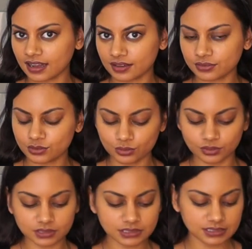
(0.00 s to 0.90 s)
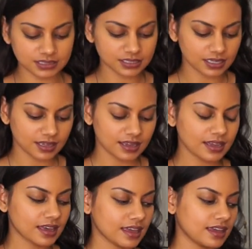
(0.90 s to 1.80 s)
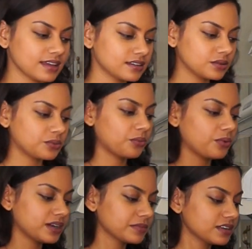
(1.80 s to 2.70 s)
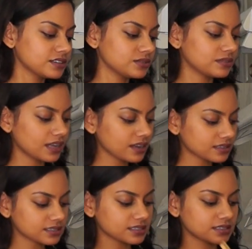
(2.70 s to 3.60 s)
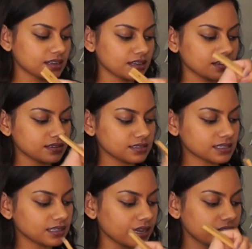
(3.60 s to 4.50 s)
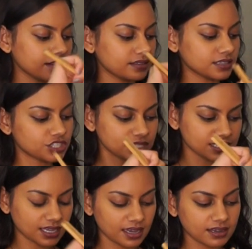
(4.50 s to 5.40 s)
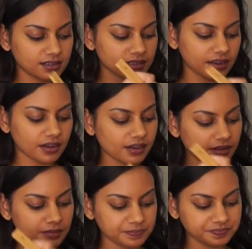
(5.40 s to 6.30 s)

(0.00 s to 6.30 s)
have cooled. And what I'm gonna do next is layer in the cheesecake layer.